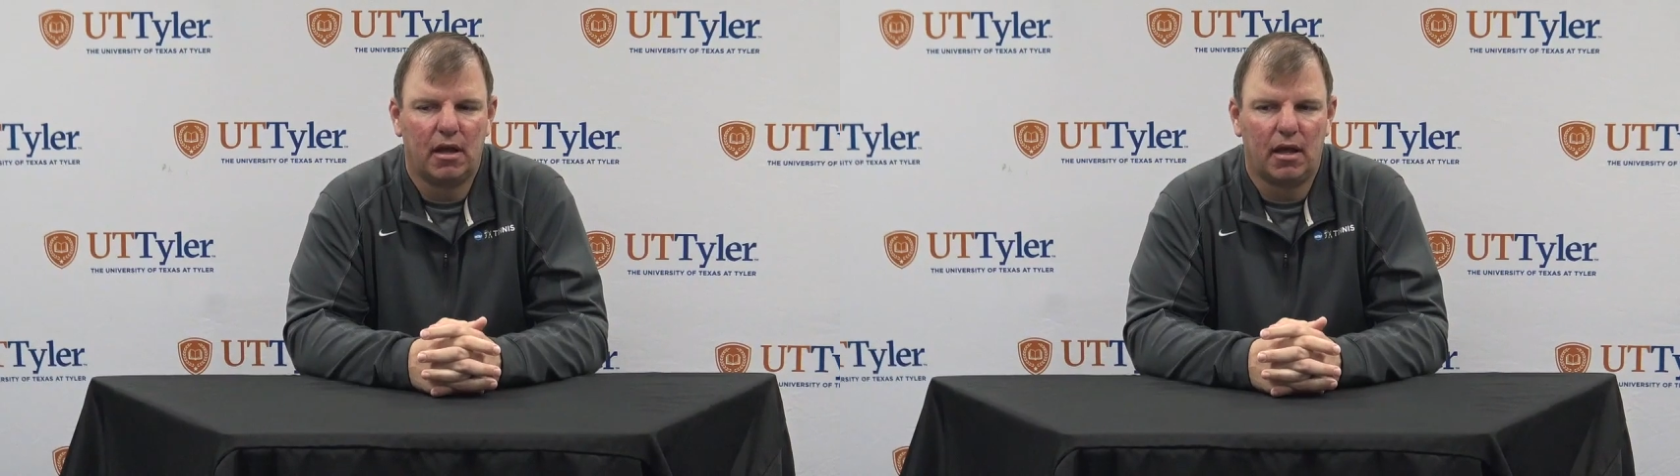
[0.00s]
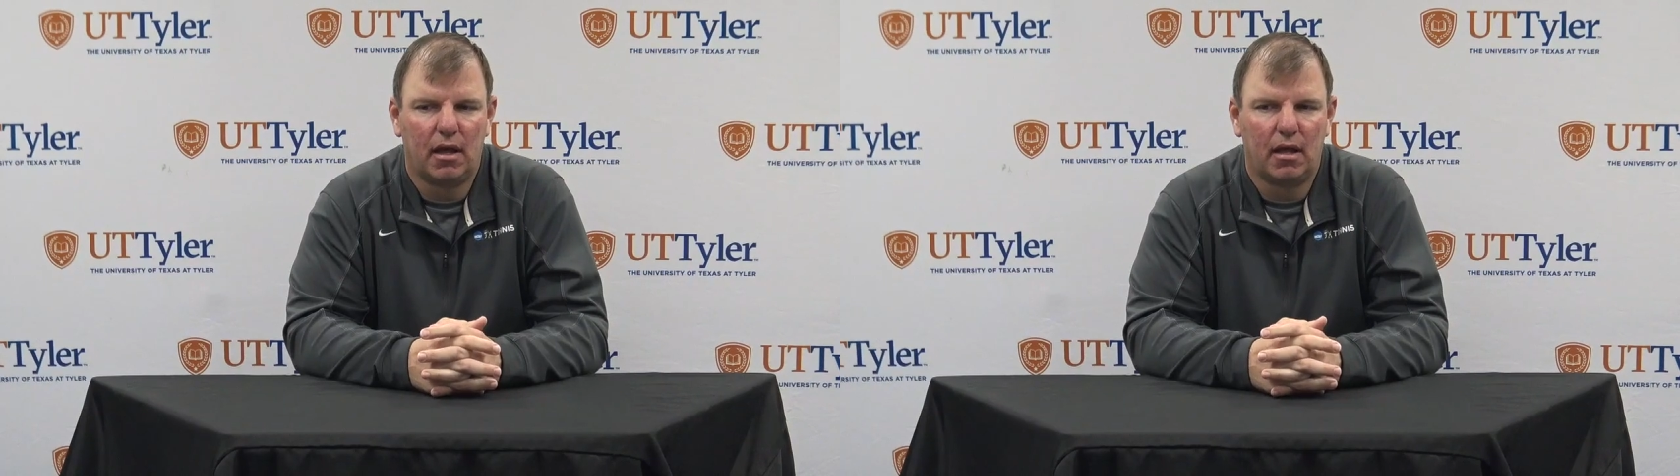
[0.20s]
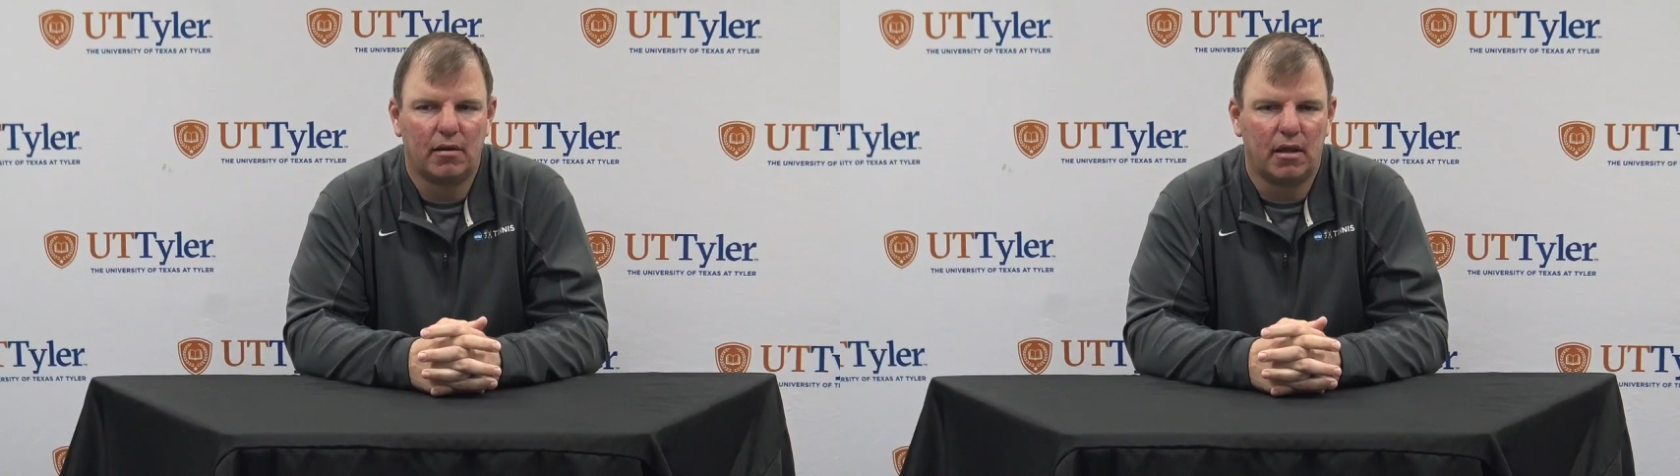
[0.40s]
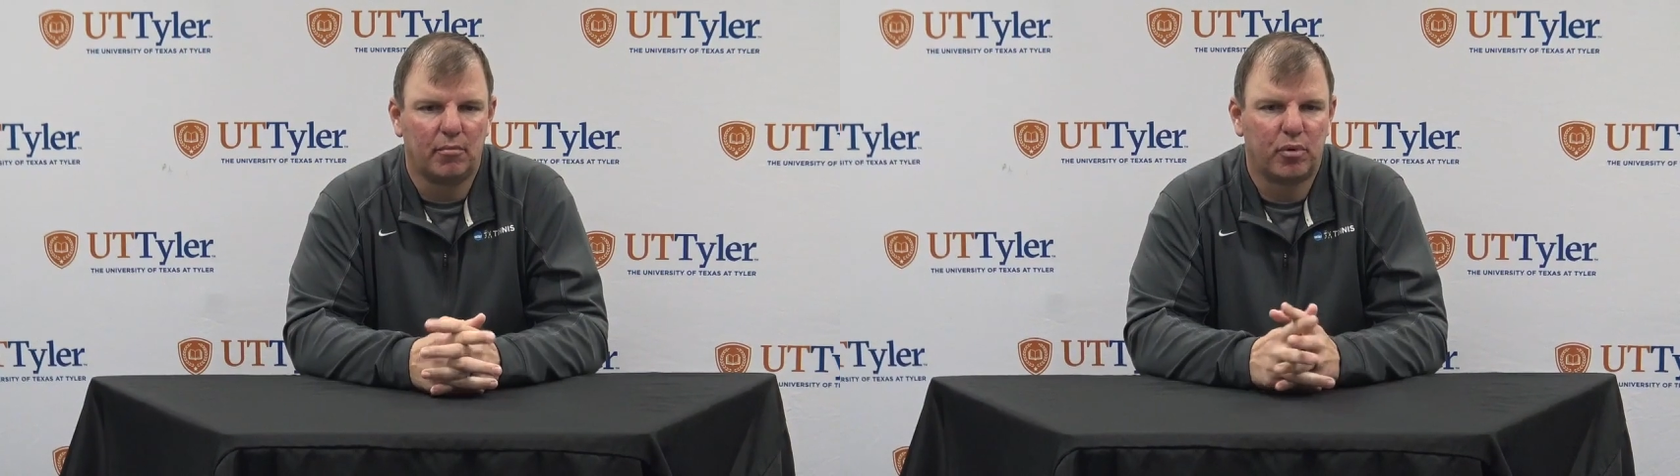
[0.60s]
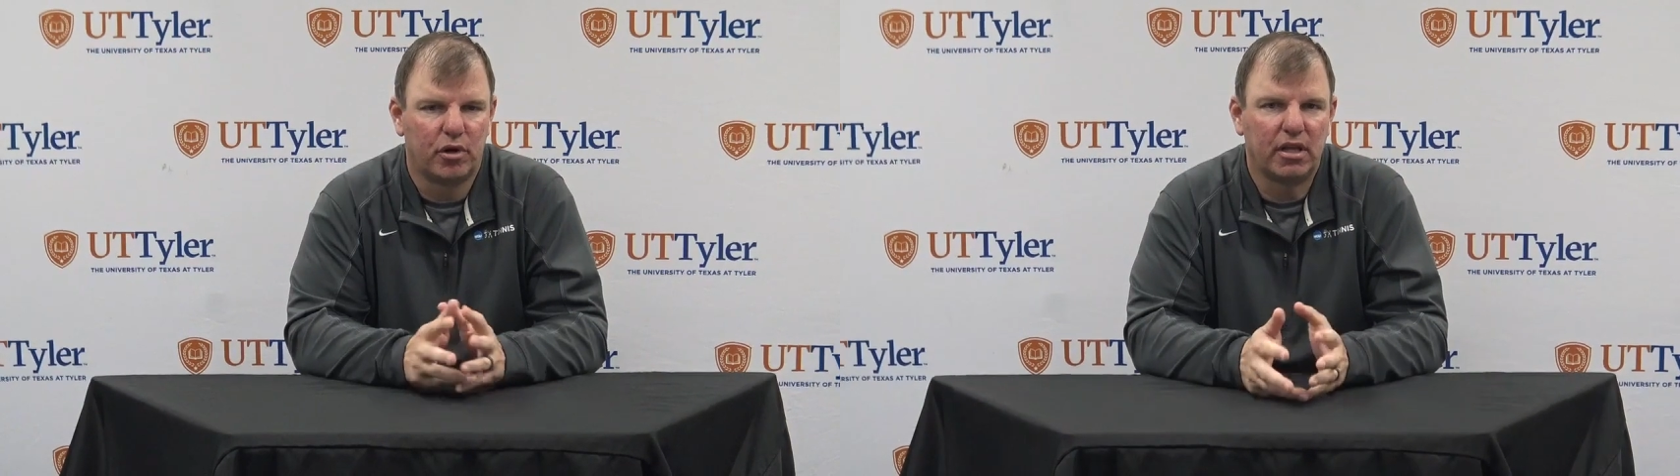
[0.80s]

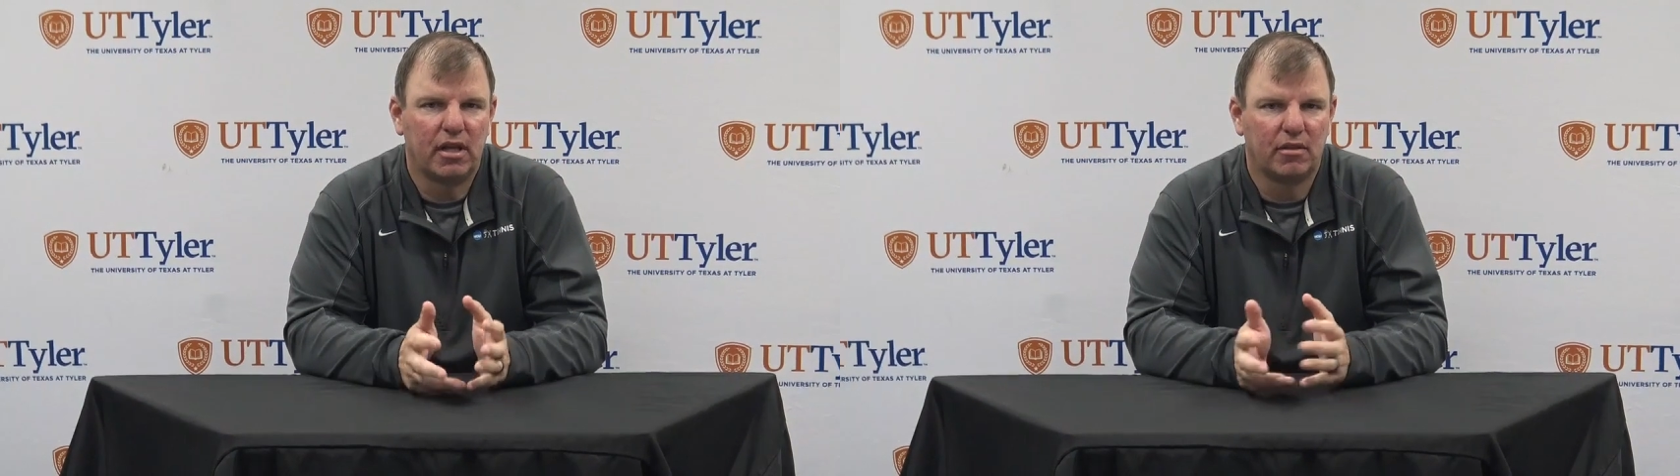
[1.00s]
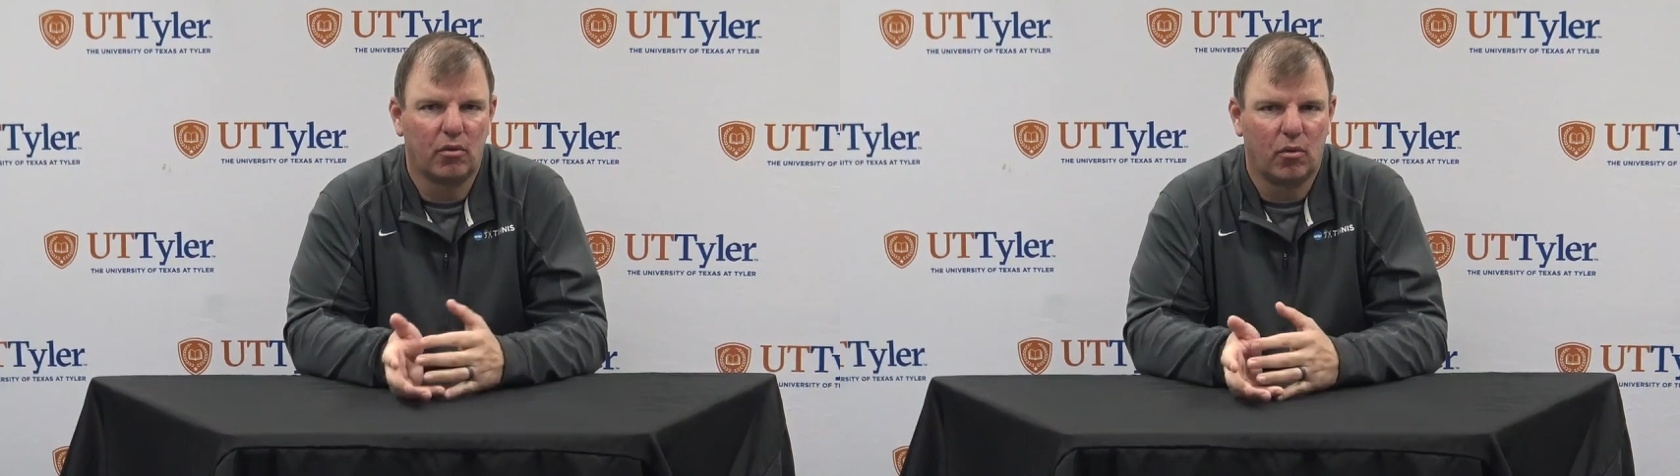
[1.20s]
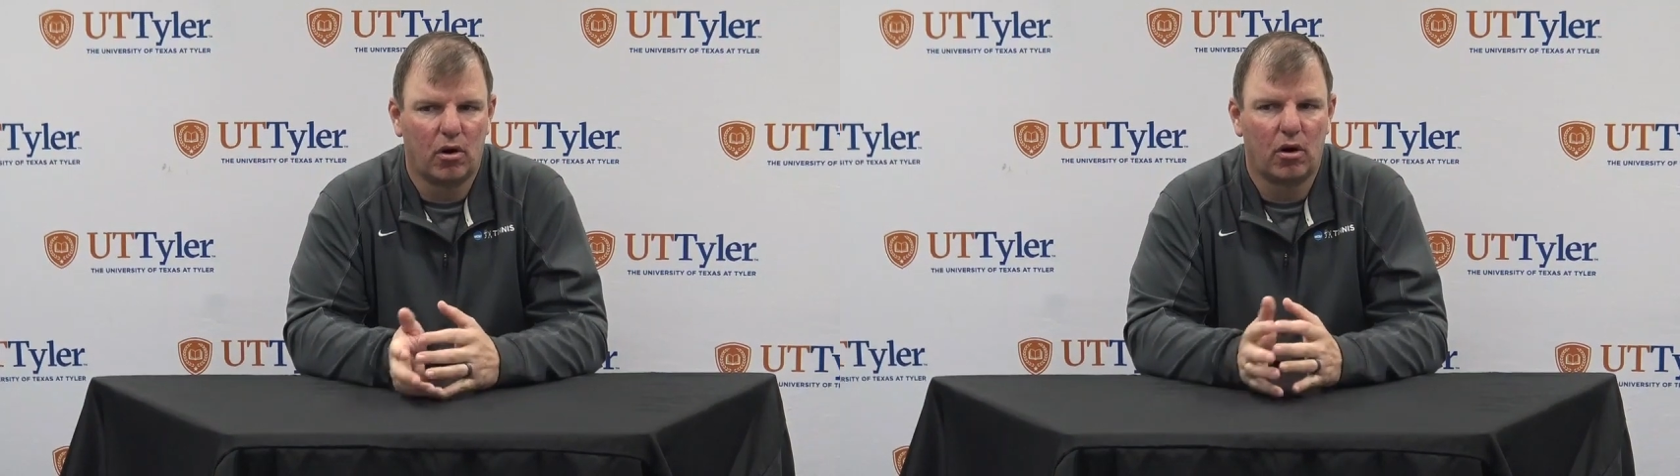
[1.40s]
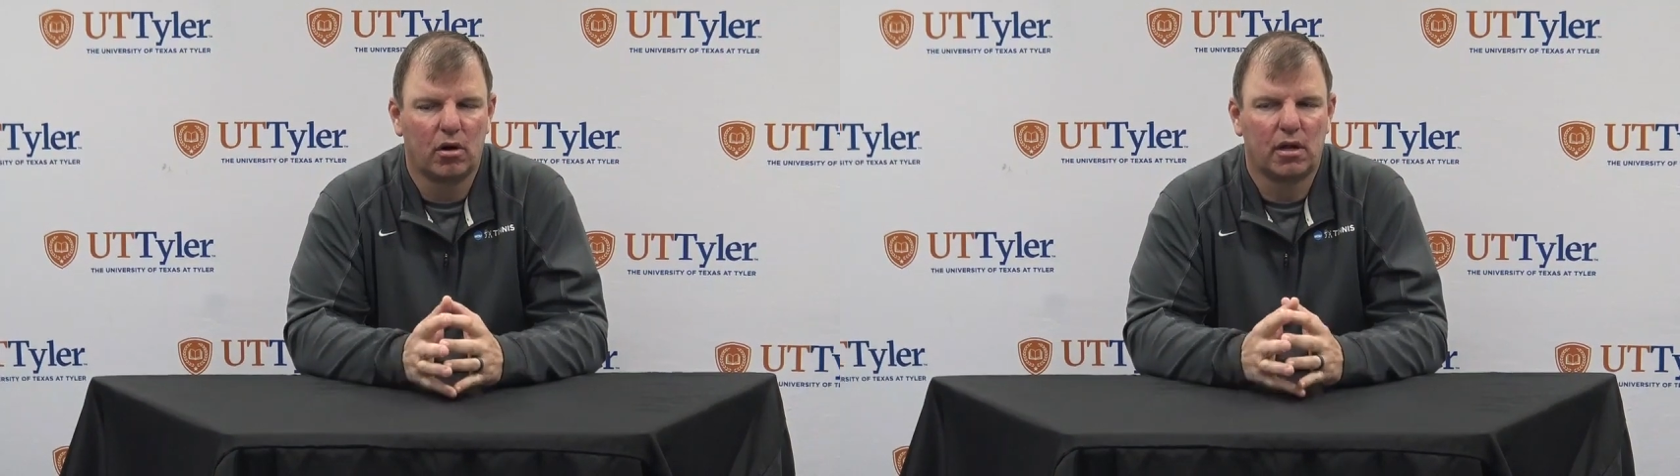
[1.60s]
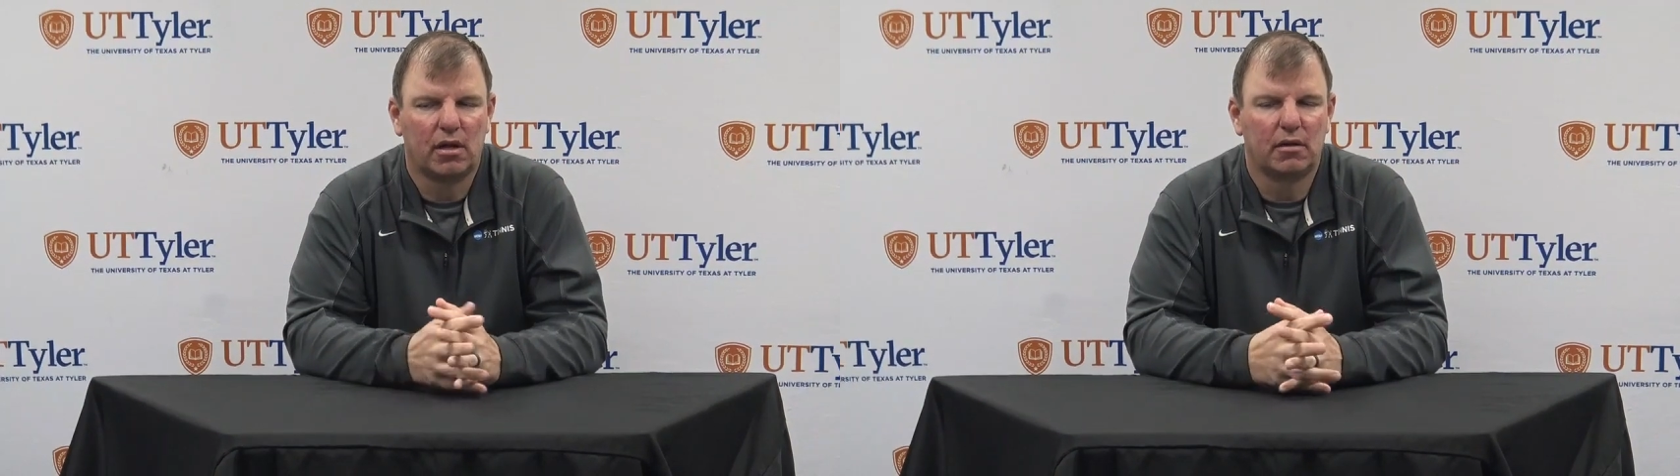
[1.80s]
and putting in the
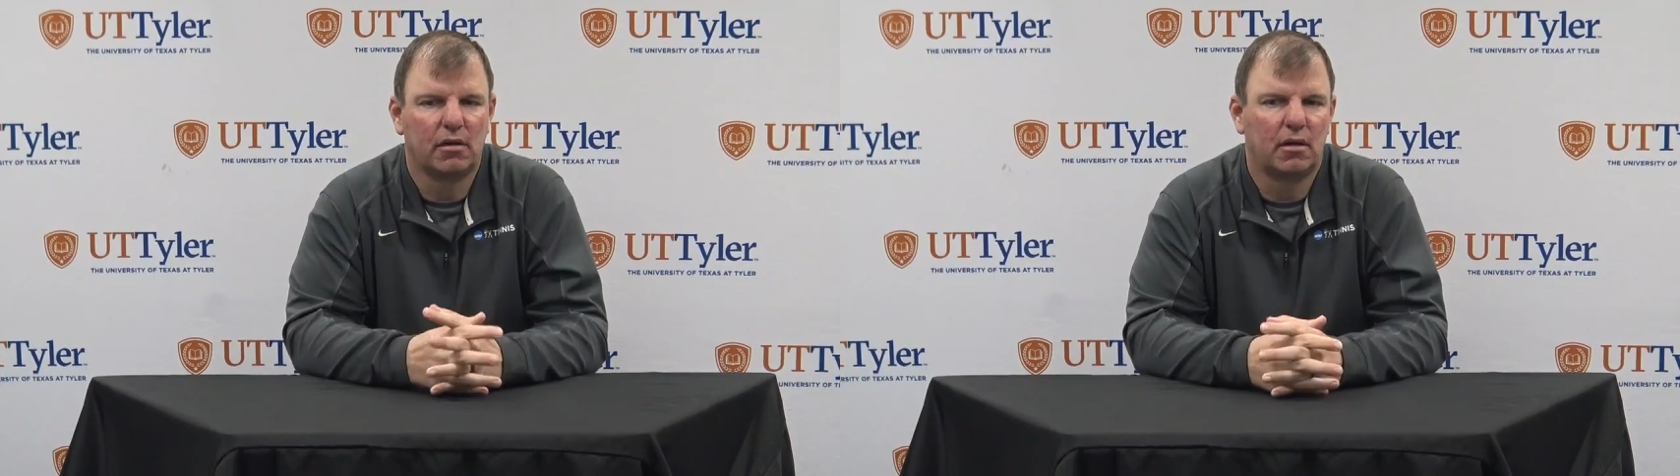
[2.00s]
work and